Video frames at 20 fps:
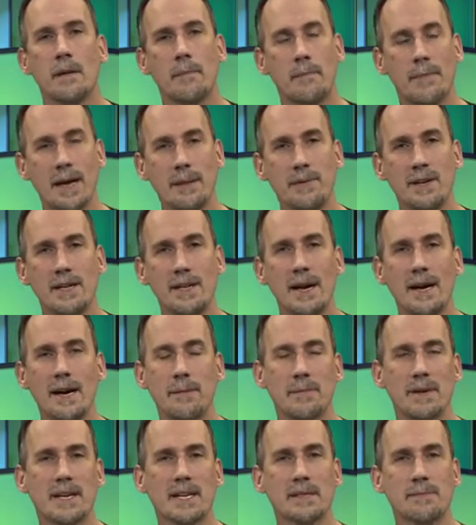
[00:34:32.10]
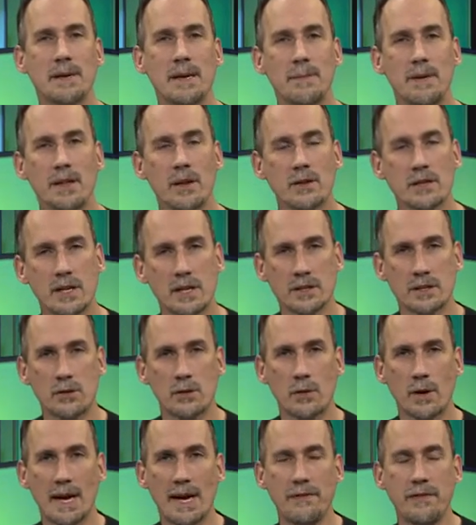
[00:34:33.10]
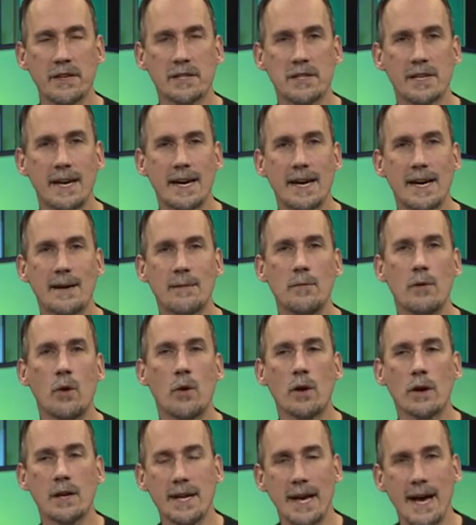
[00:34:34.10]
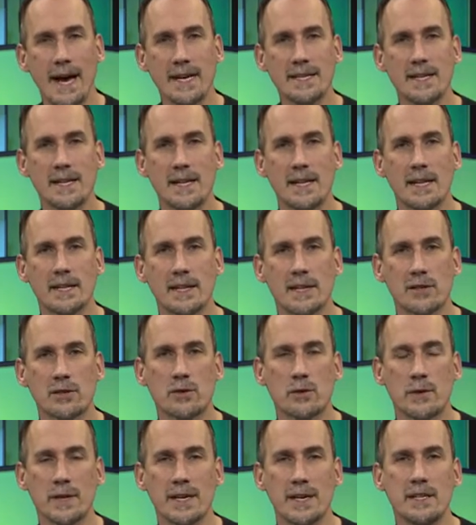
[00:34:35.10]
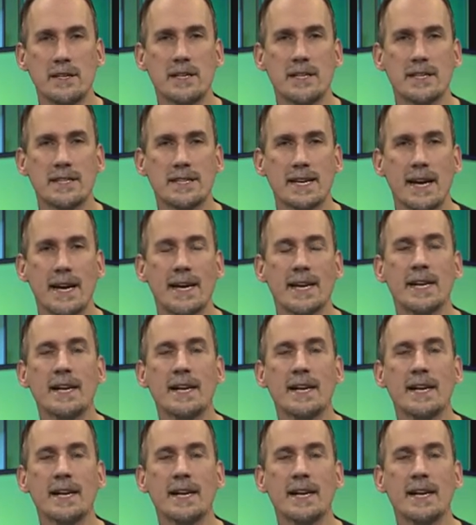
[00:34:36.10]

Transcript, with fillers: Maybe not, because maybe there's a traffic jam or an accident on that street, and you can say,